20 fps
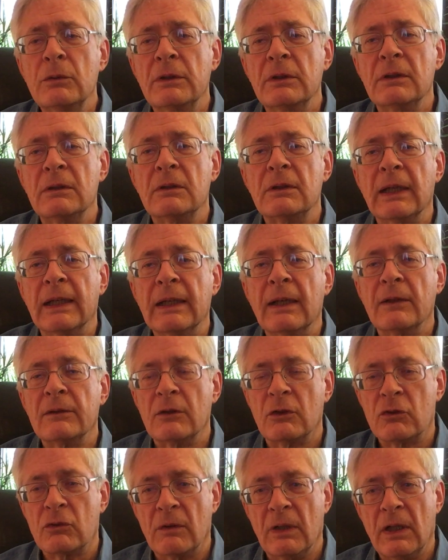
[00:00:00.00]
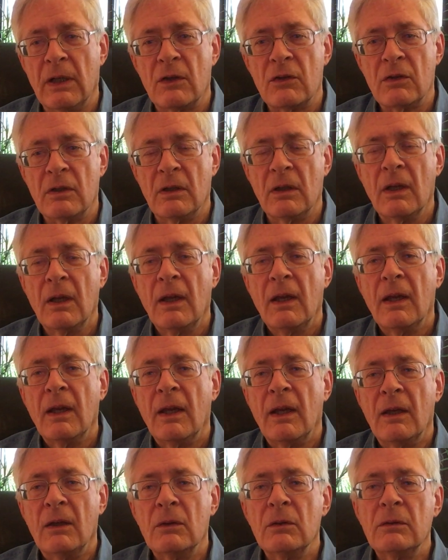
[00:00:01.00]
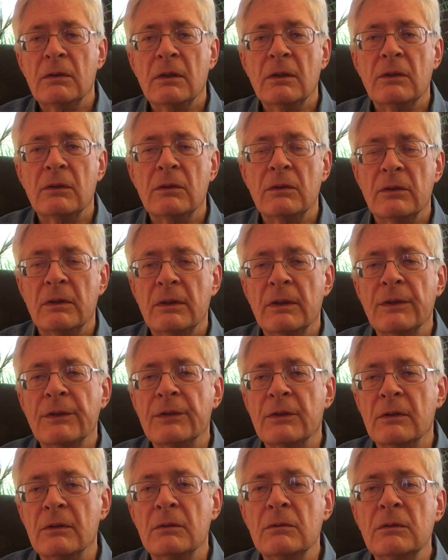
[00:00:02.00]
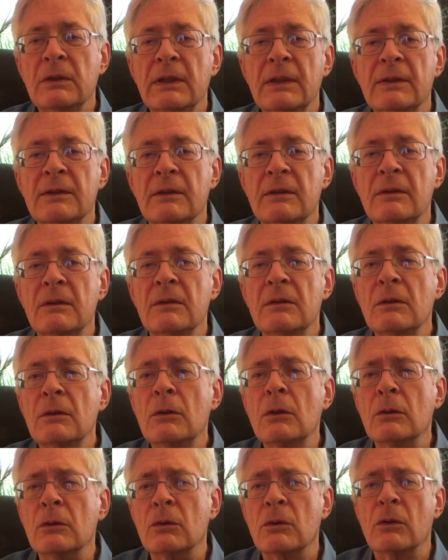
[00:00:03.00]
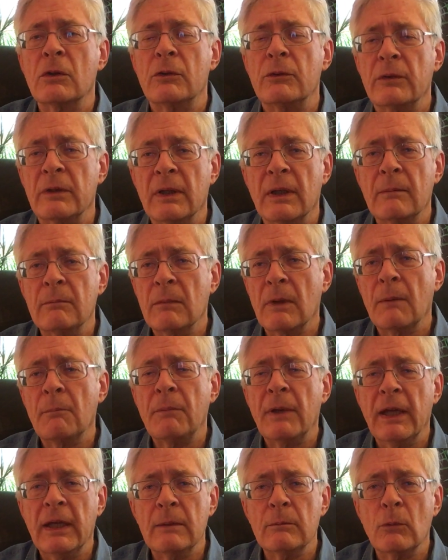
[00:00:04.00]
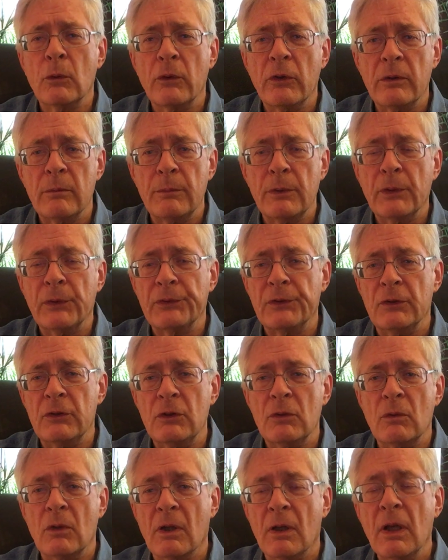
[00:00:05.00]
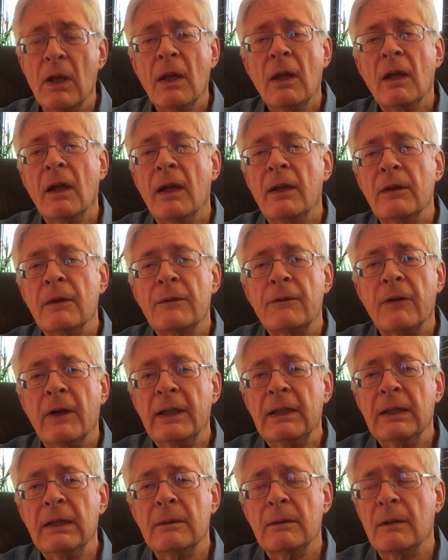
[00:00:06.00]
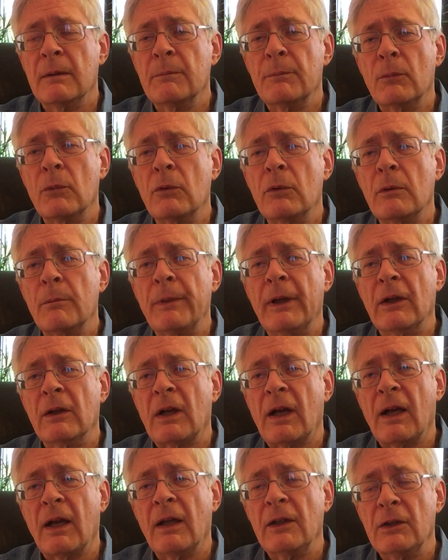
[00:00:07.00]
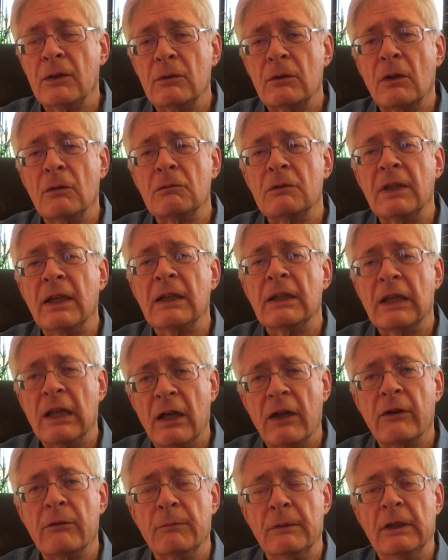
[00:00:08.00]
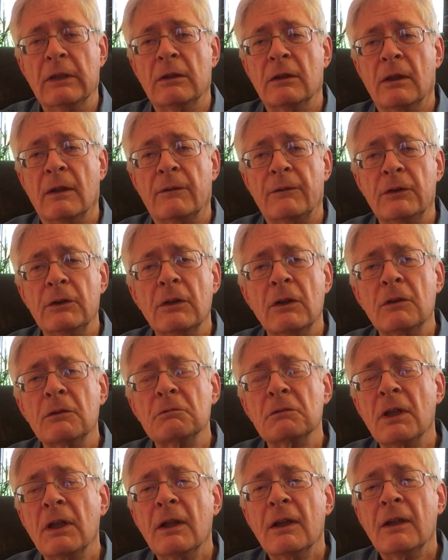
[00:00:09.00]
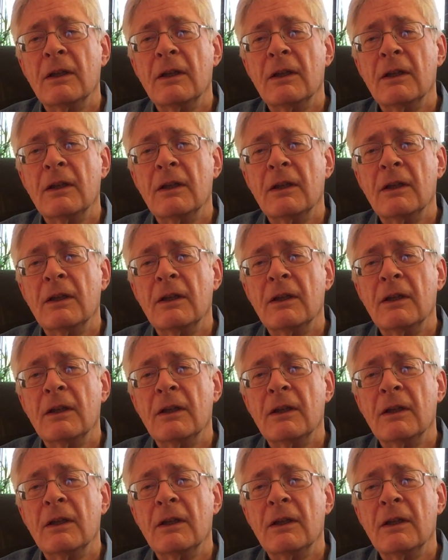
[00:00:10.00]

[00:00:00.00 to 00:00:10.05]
who didn't take out the trash and who didn't do this and who needs to do laundry. And I'm paying more of the bills than you are. And they're fighting more about you don't take care of me enough. You don't